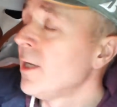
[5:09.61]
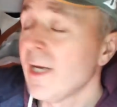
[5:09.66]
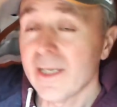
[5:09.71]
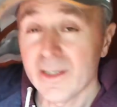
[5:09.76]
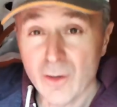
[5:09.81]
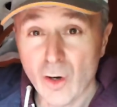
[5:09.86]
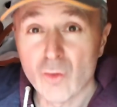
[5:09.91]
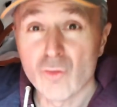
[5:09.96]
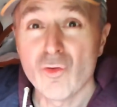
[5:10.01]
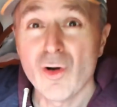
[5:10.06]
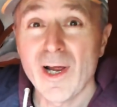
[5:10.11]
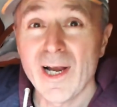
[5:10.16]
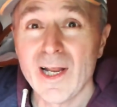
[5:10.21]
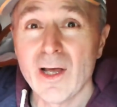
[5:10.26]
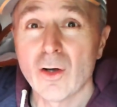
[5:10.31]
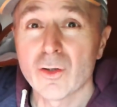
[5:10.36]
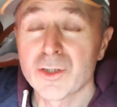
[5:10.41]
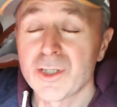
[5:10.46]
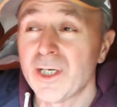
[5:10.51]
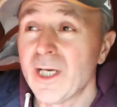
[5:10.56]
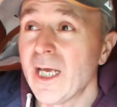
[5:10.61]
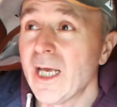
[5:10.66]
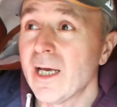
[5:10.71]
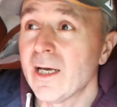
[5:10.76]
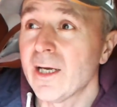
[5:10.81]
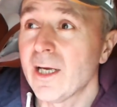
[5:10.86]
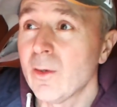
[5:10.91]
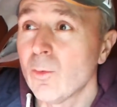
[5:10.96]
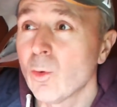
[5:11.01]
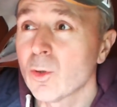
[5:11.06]
It got really hot in
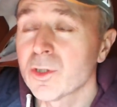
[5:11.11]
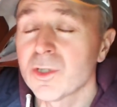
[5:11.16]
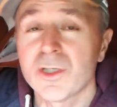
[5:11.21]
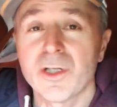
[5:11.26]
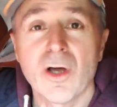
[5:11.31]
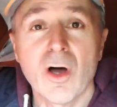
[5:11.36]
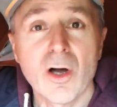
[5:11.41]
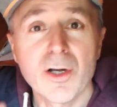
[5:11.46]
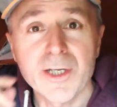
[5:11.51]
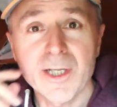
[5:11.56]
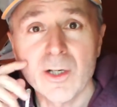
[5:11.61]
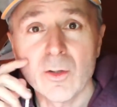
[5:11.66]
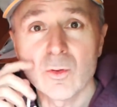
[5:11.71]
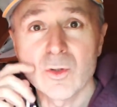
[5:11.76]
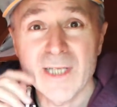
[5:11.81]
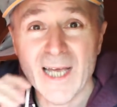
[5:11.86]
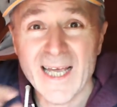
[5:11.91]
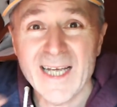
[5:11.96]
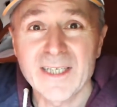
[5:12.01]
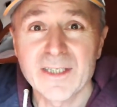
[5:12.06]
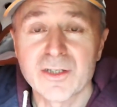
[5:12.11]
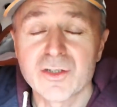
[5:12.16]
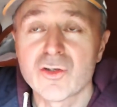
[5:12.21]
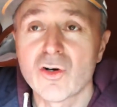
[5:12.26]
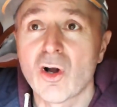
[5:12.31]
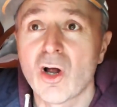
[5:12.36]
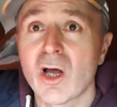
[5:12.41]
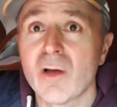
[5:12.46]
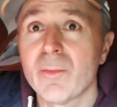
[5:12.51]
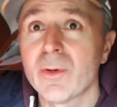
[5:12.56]
here. It wasn't the ideal day to
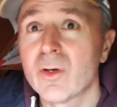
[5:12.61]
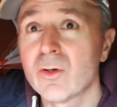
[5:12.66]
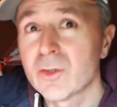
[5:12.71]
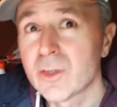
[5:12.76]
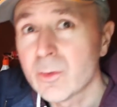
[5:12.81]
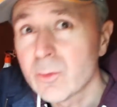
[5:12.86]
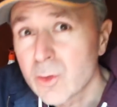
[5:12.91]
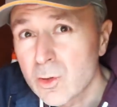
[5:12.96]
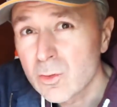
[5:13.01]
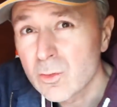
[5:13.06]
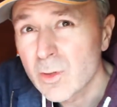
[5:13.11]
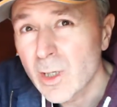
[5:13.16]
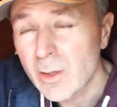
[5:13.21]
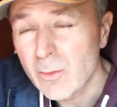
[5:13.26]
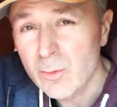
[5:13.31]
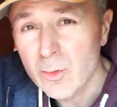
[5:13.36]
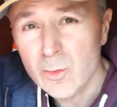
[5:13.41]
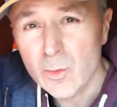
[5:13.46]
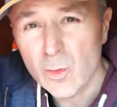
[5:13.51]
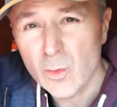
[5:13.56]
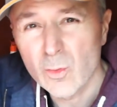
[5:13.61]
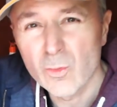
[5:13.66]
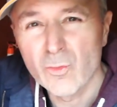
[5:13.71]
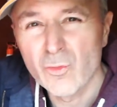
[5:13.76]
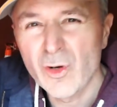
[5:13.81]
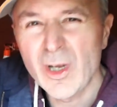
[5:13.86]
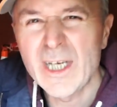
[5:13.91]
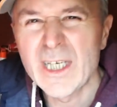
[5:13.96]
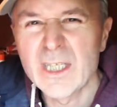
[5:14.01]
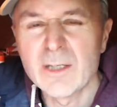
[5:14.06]
try it because it was
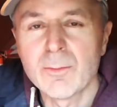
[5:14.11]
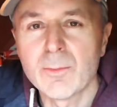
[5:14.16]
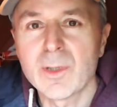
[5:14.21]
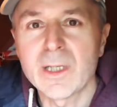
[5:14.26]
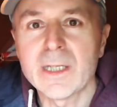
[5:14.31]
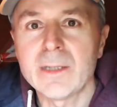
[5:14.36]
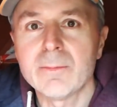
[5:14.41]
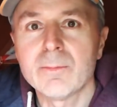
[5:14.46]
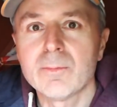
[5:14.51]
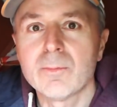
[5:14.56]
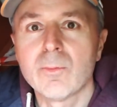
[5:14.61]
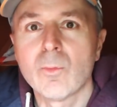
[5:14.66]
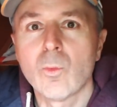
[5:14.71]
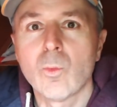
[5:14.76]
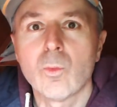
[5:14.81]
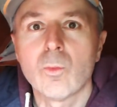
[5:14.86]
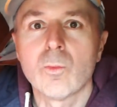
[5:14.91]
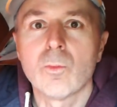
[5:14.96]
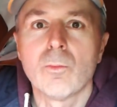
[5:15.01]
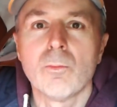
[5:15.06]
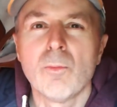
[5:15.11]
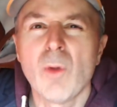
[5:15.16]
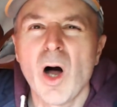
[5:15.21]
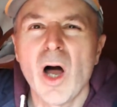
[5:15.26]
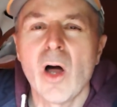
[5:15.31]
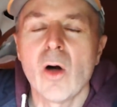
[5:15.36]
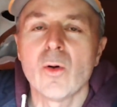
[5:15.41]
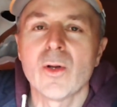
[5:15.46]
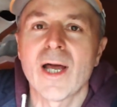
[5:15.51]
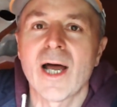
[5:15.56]
reasonably
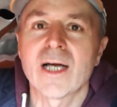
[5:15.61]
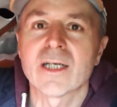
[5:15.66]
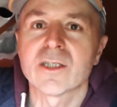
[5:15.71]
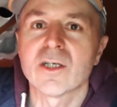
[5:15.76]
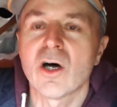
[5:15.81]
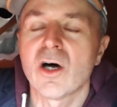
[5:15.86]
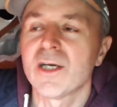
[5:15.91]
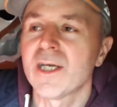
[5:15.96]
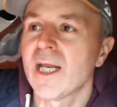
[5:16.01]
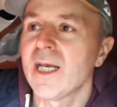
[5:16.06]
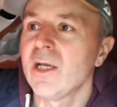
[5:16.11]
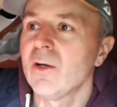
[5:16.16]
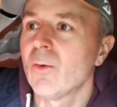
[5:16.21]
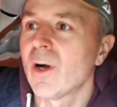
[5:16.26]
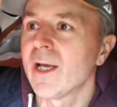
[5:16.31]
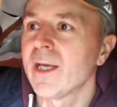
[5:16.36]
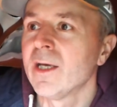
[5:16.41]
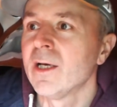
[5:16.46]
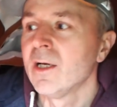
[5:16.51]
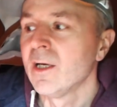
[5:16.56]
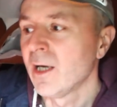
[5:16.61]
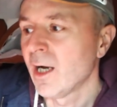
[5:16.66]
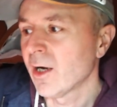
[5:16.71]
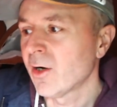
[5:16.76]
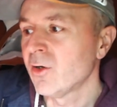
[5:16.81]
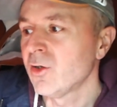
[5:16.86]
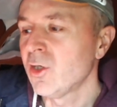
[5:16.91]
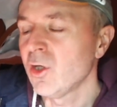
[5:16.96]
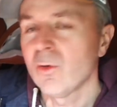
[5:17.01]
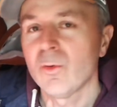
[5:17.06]
mild outside anyway.
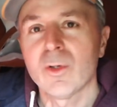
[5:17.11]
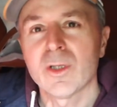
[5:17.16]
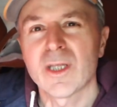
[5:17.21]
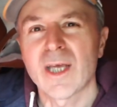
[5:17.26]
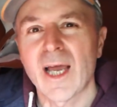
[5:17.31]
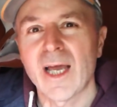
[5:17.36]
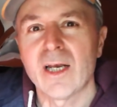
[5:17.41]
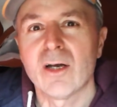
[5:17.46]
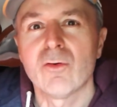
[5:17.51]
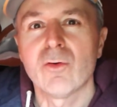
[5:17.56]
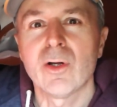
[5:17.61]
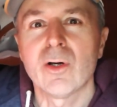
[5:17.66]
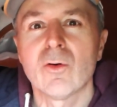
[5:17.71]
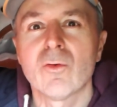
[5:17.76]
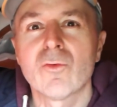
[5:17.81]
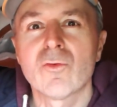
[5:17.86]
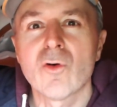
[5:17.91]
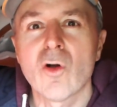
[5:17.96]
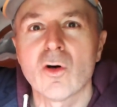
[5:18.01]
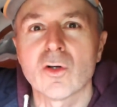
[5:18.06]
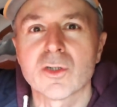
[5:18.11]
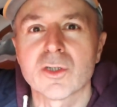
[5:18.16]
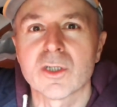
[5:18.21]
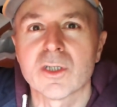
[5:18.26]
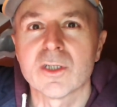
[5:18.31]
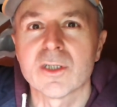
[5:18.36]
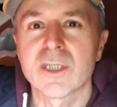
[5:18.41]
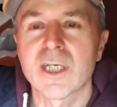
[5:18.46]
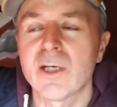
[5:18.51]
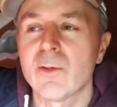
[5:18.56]
I could do with getting a real
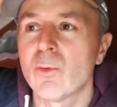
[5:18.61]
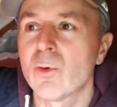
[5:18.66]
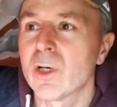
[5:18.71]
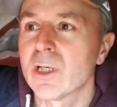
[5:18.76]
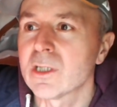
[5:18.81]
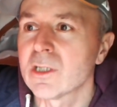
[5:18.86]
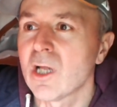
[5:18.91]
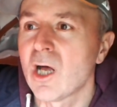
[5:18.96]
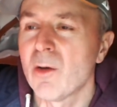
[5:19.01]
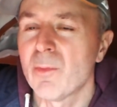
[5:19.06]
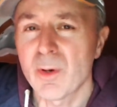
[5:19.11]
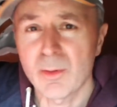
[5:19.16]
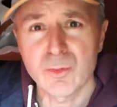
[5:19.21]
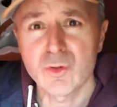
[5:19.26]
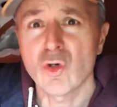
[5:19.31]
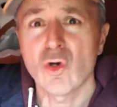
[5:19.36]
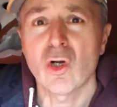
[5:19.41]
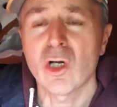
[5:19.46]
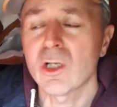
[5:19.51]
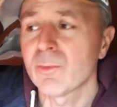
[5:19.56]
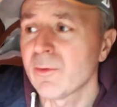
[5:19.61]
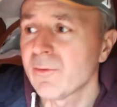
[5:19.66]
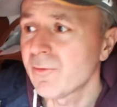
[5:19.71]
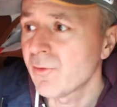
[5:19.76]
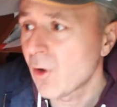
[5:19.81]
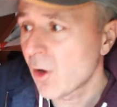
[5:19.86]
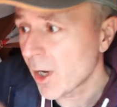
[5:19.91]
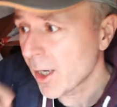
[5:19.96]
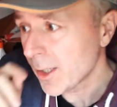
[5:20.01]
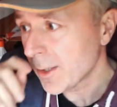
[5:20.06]
frost and seeing what it's like, but I'm sure it'll be
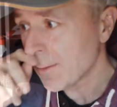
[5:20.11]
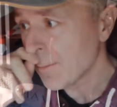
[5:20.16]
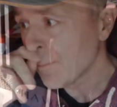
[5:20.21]
fine.